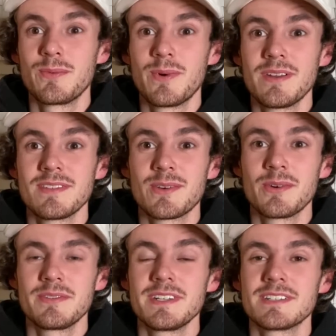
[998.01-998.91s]
One of the
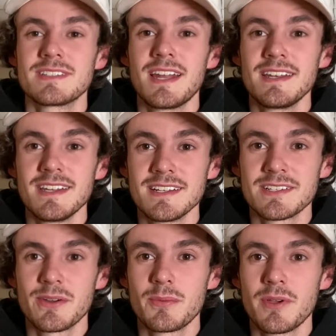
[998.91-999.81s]
cool features that I didn't
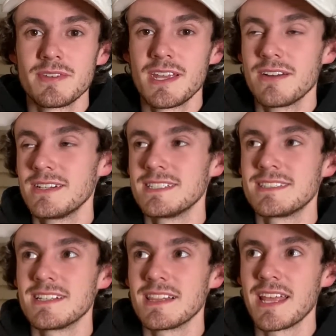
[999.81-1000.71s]
show in my video is
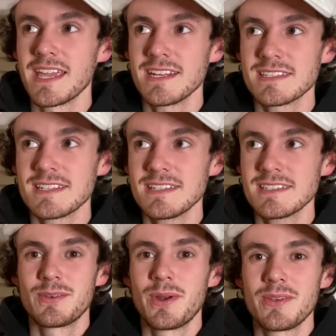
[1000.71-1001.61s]
the lane
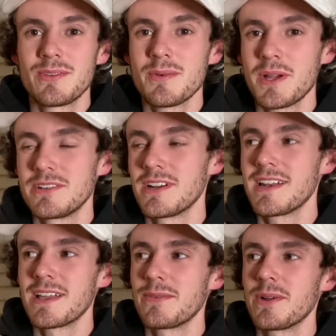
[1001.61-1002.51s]
assist. So when I was doing my
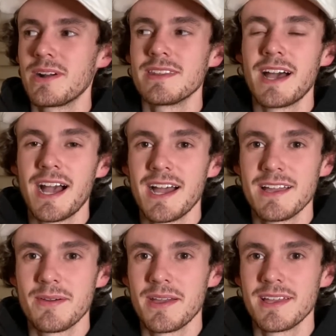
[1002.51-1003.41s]
training, we were on the
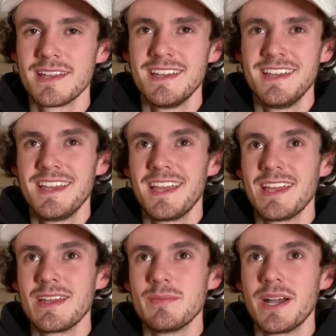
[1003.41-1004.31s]
highway
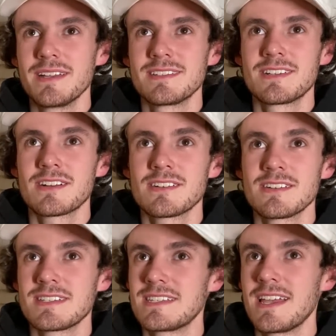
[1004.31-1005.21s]
and my
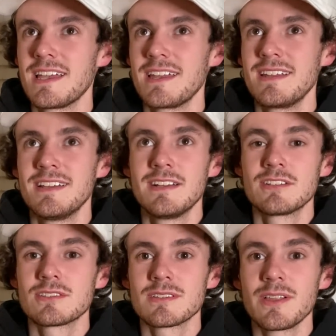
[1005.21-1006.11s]
instructor said,
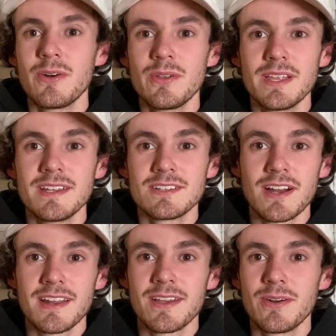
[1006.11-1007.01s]
slowly
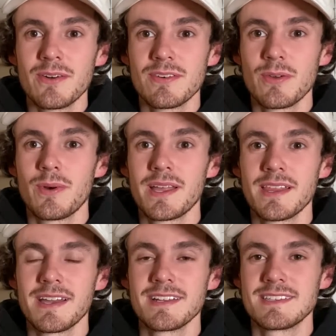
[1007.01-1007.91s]
try to go over the white
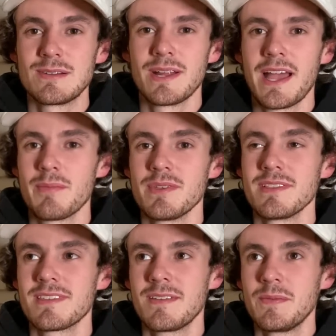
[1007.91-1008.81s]
line and see what
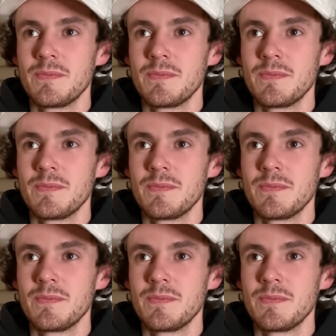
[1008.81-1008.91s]
happens.